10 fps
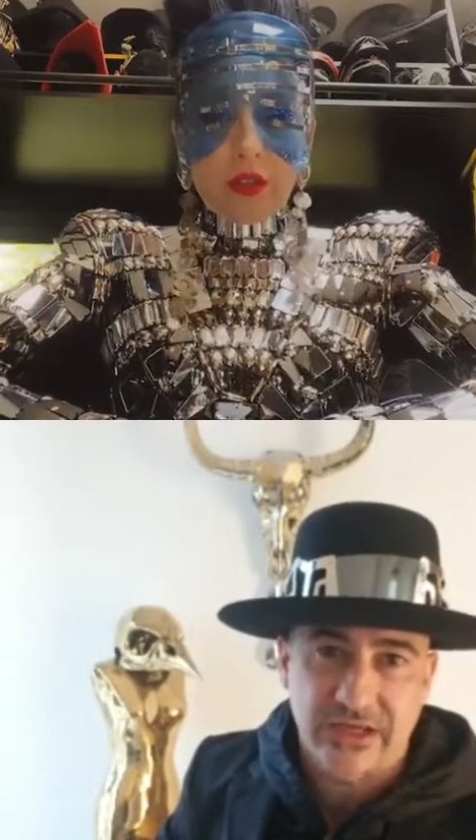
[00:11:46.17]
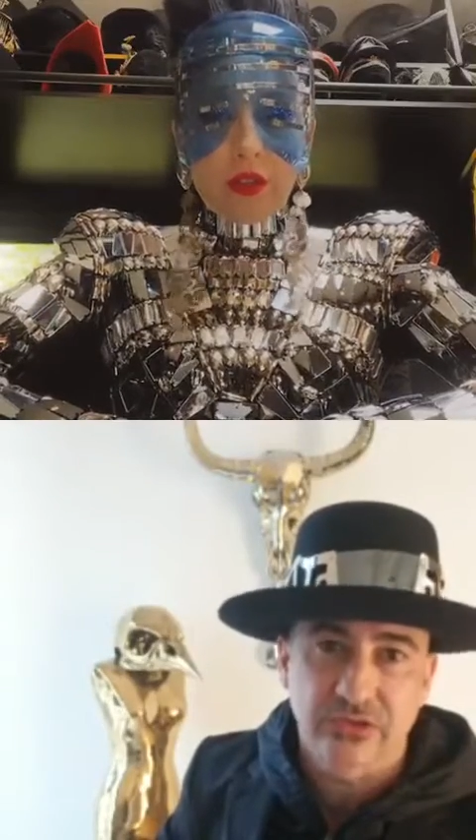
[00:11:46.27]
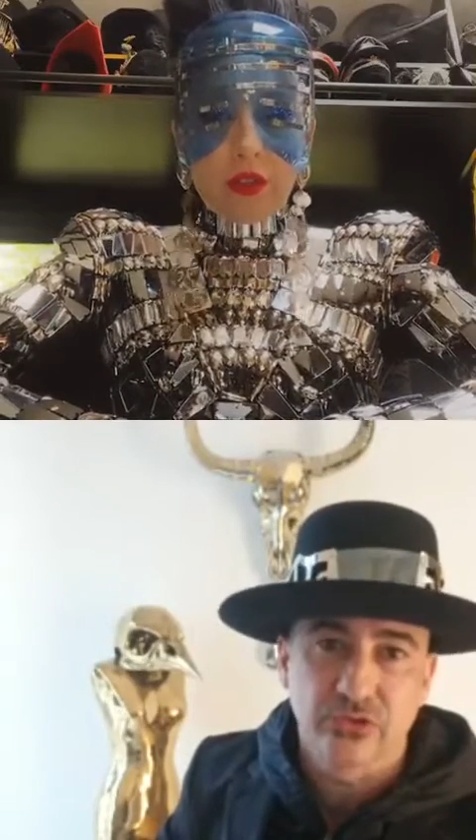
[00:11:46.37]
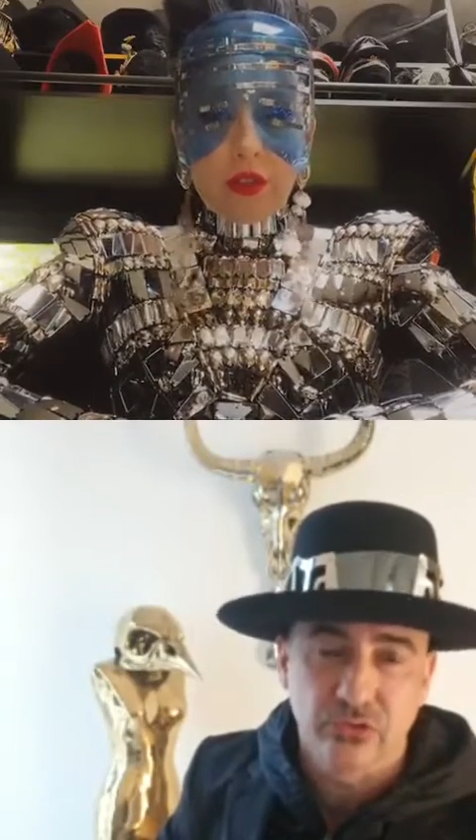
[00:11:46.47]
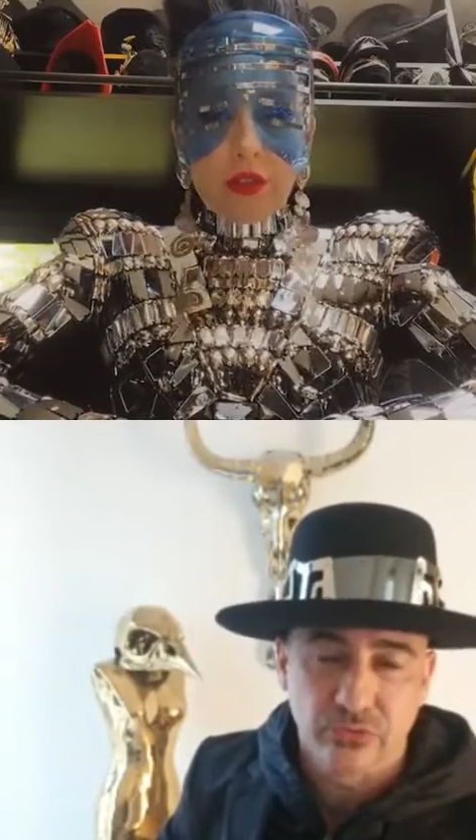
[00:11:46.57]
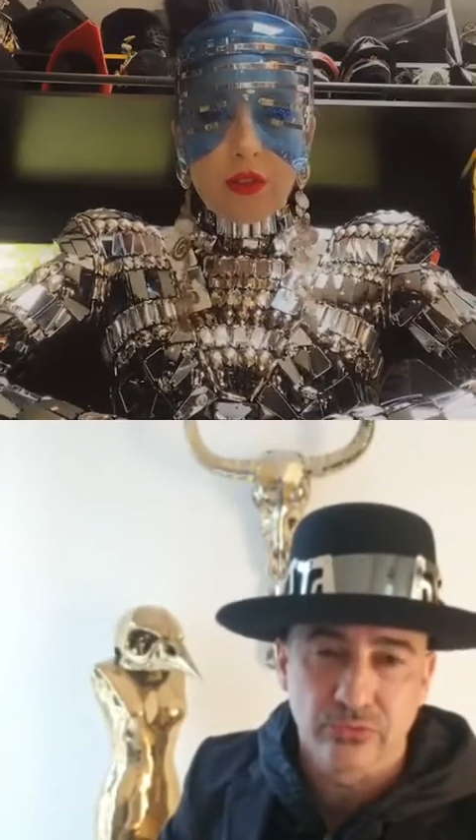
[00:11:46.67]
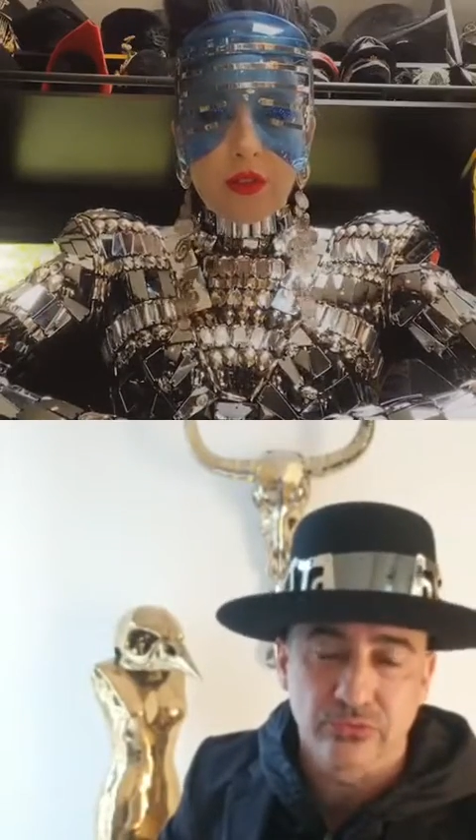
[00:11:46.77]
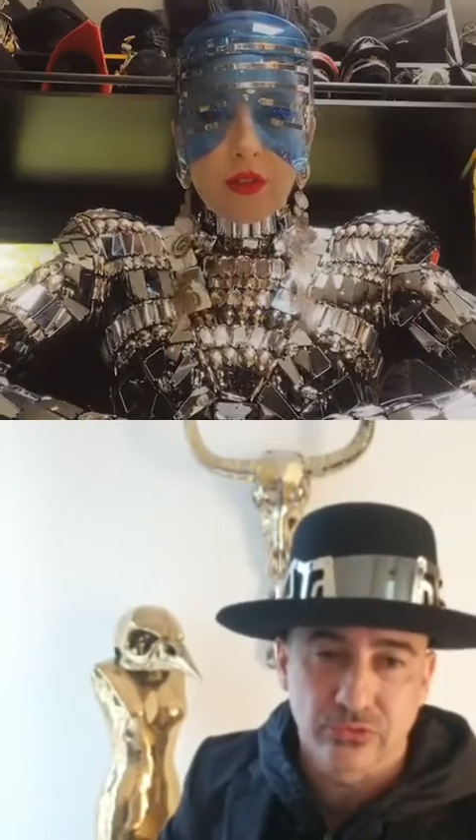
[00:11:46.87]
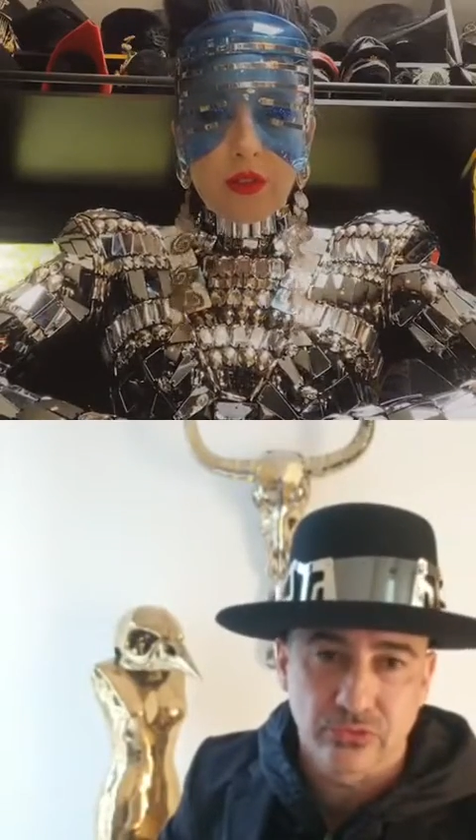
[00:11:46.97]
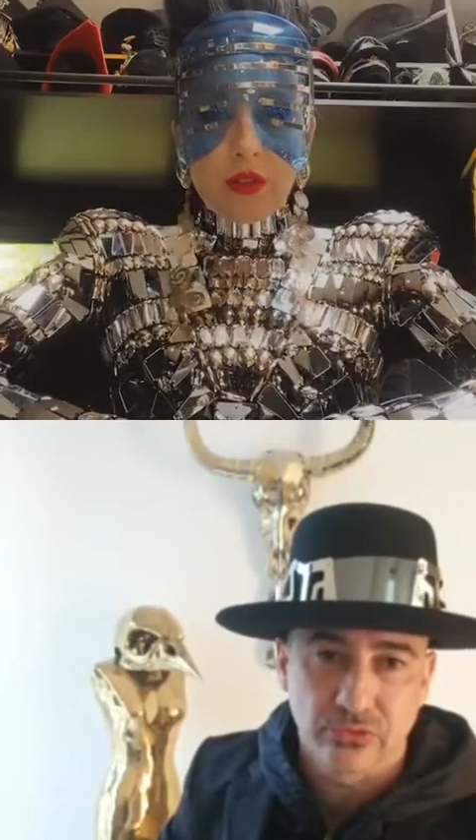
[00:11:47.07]
to
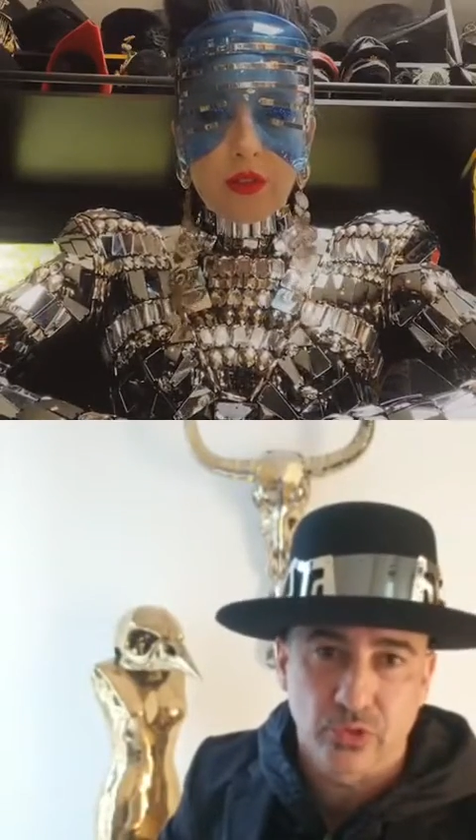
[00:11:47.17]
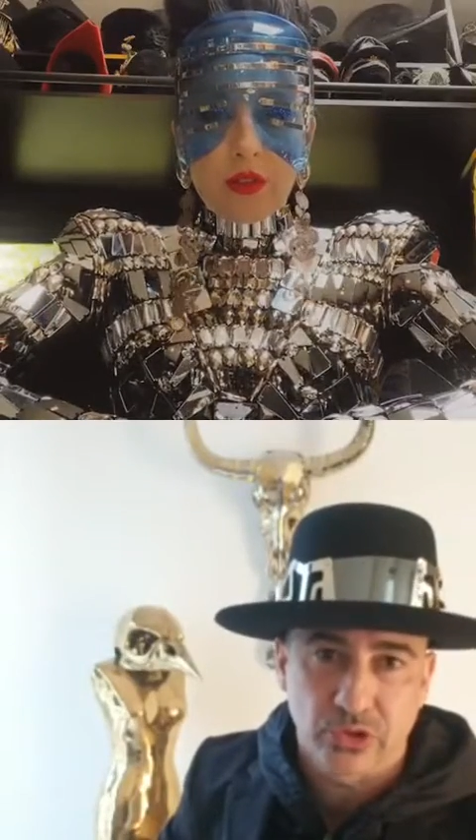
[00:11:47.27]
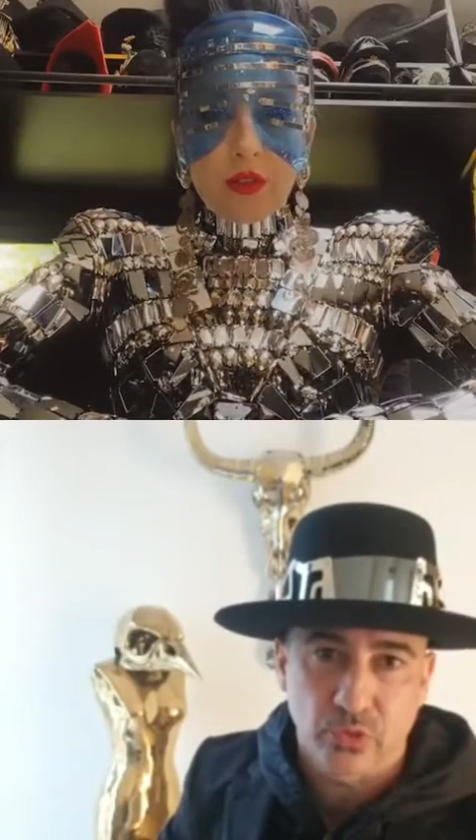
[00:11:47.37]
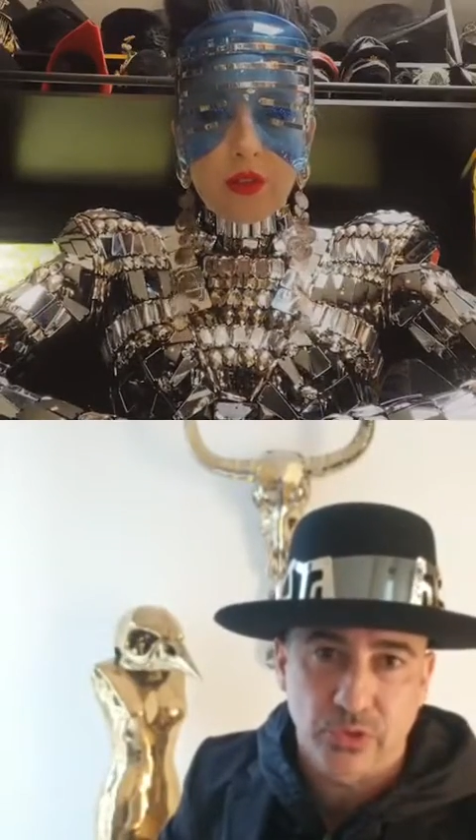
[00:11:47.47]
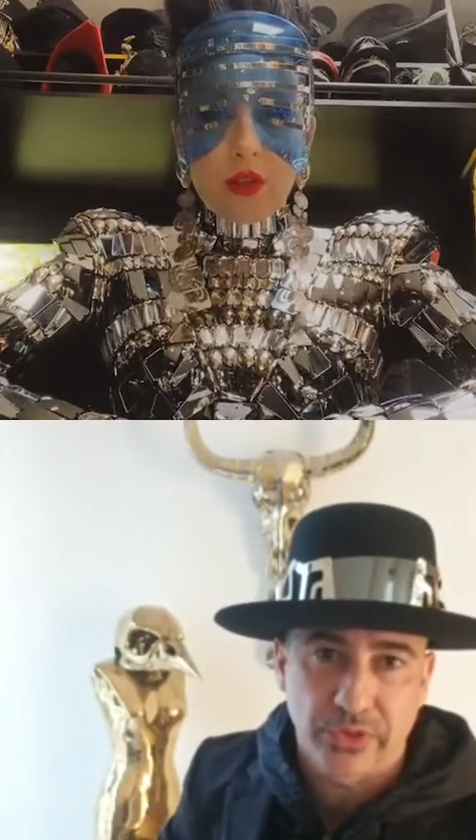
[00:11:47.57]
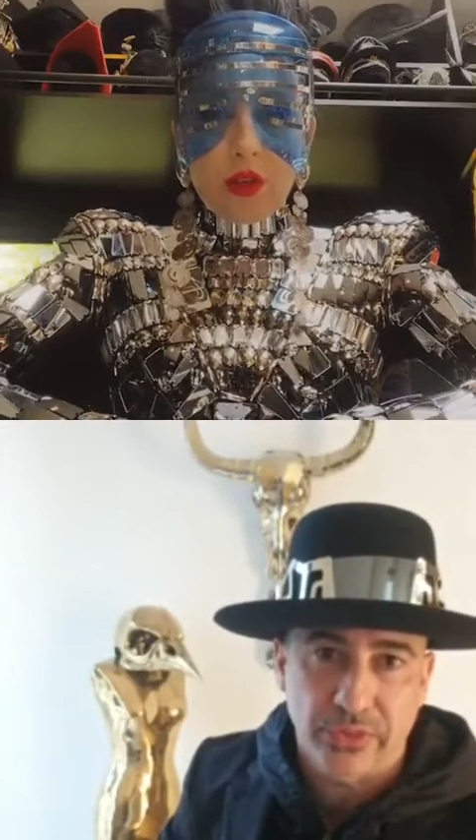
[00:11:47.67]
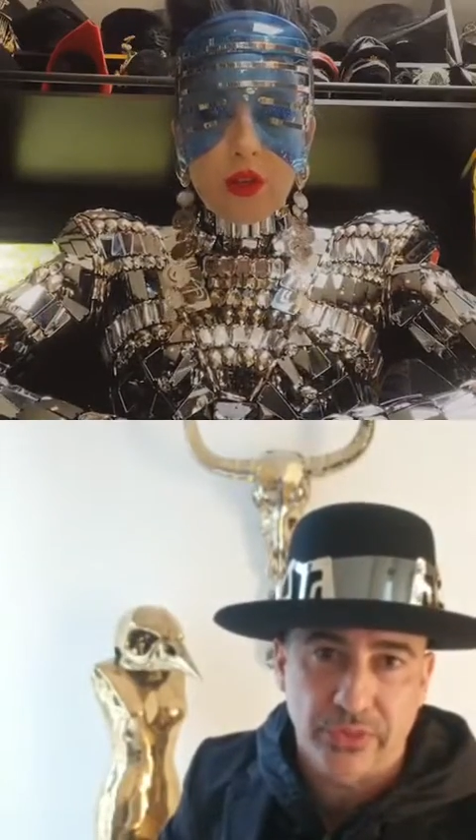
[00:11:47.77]
work with